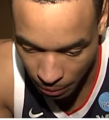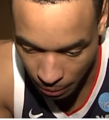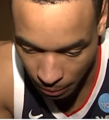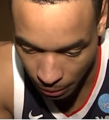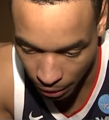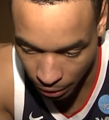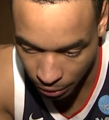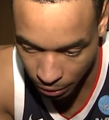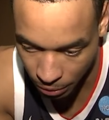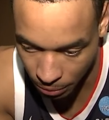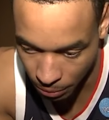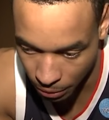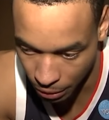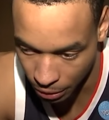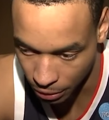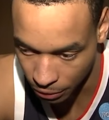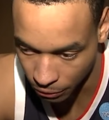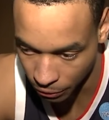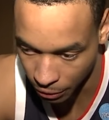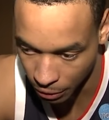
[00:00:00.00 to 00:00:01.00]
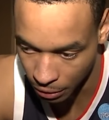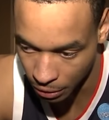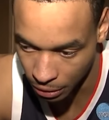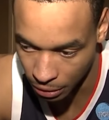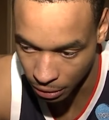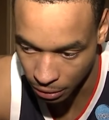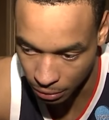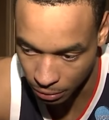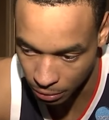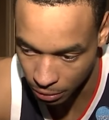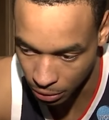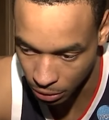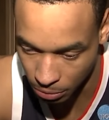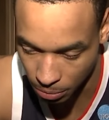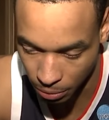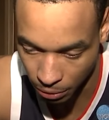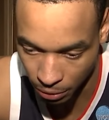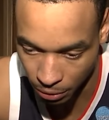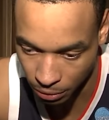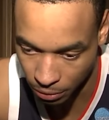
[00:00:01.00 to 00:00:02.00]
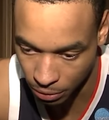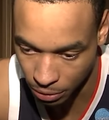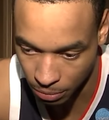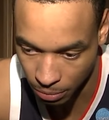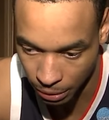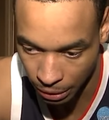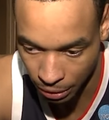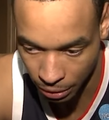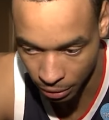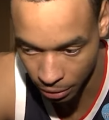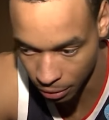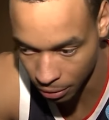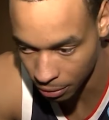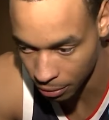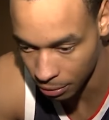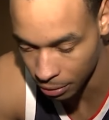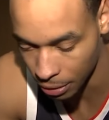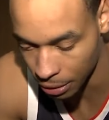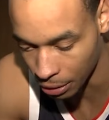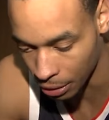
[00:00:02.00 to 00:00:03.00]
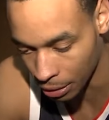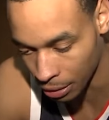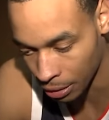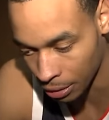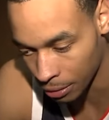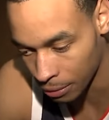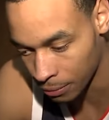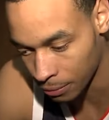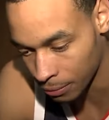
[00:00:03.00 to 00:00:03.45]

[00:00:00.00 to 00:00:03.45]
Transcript: I'm honored to be his friend and his bro and his brother. And I'm